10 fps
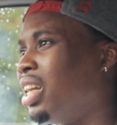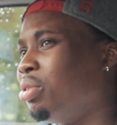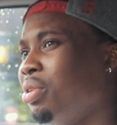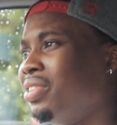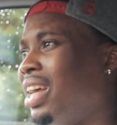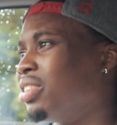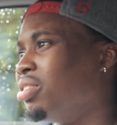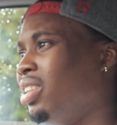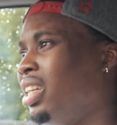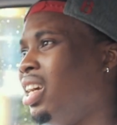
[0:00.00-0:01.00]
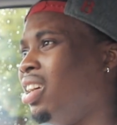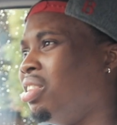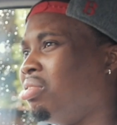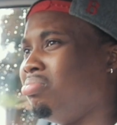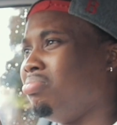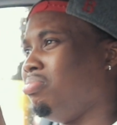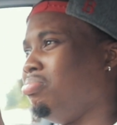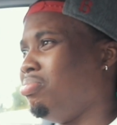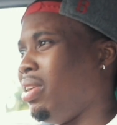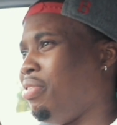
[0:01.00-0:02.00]
I don't know if it's actually,
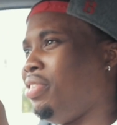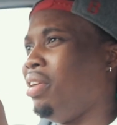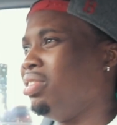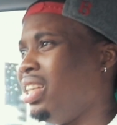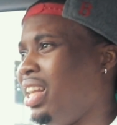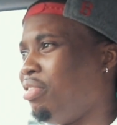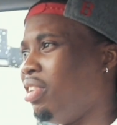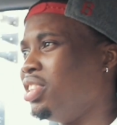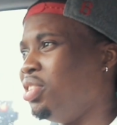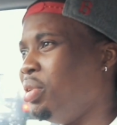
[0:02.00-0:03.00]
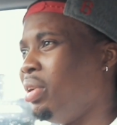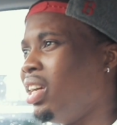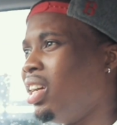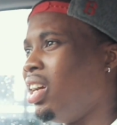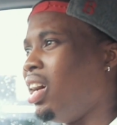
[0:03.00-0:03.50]
if there's a difference to it.